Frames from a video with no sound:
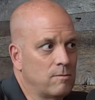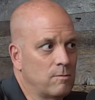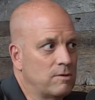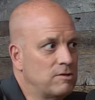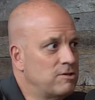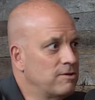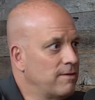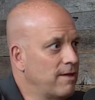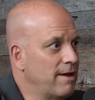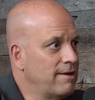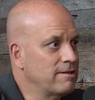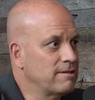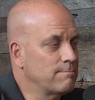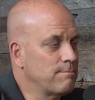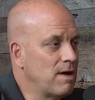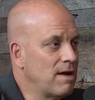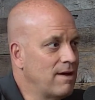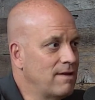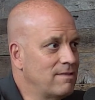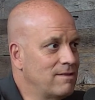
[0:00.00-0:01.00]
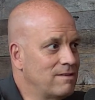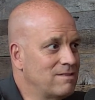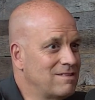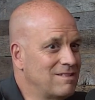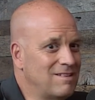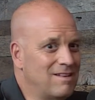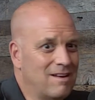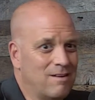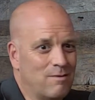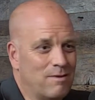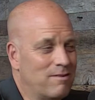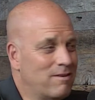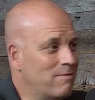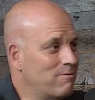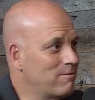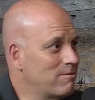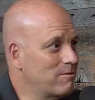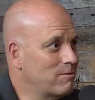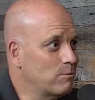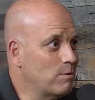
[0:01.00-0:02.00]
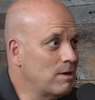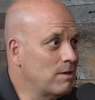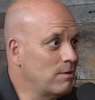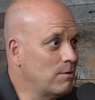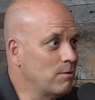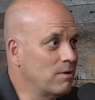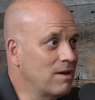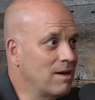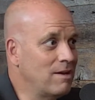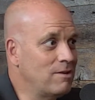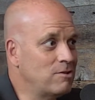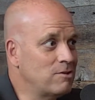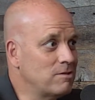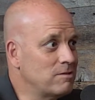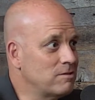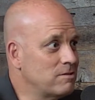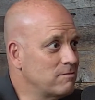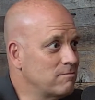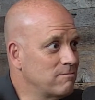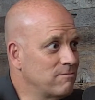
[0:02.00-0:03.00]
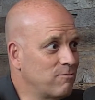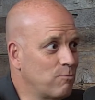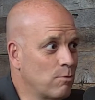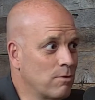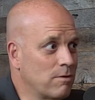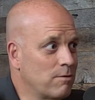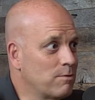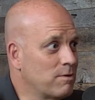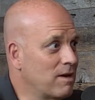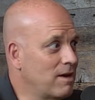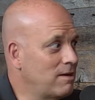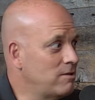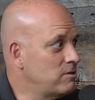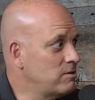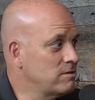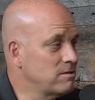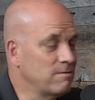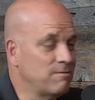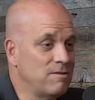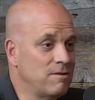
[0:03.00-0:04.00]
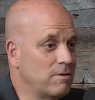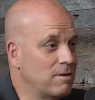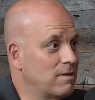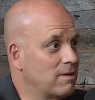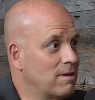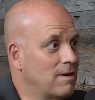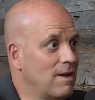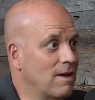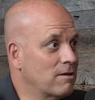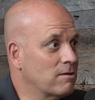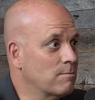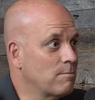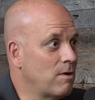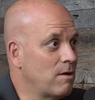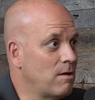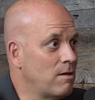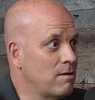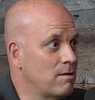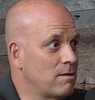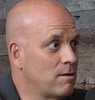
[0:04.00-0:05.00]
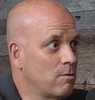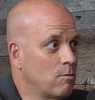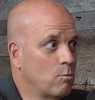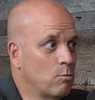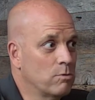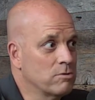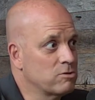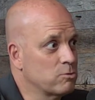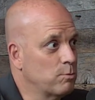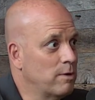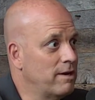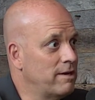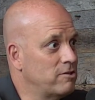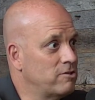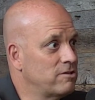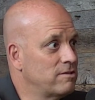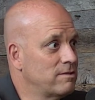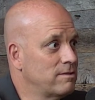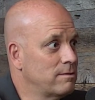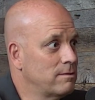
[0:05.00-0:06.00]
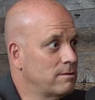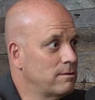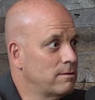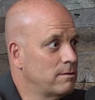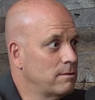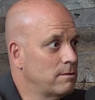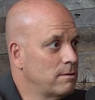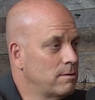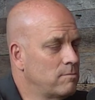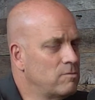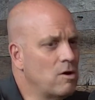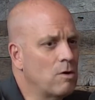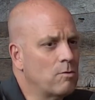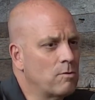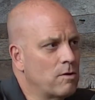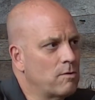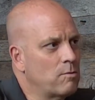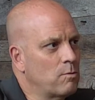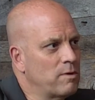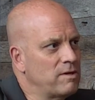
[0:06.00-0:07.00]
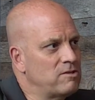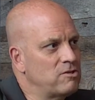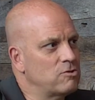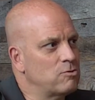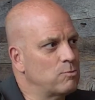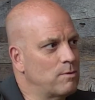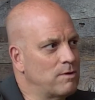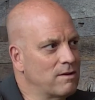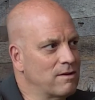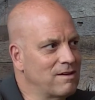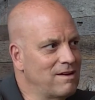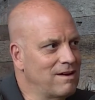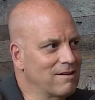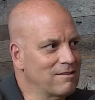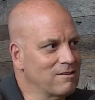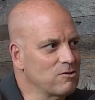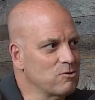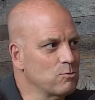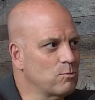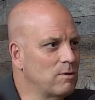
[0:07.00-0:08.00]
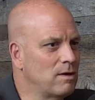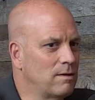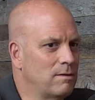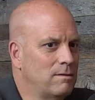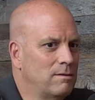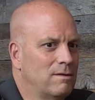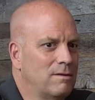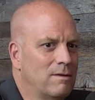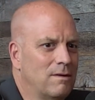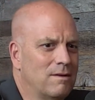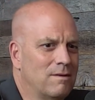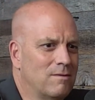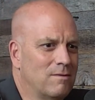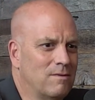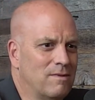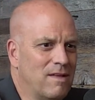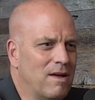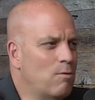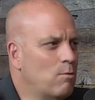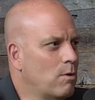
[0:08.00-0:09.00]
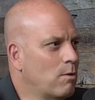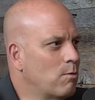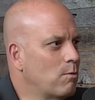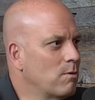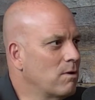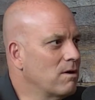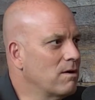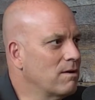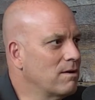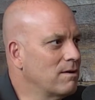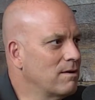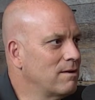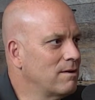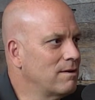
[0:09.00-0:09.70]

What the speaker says: Would you like to buy? And they said, yeah, we got 3 locations and 4 locations. If you could connect them all, we'll switch. No, we just want to connect this one. Well, that won't work.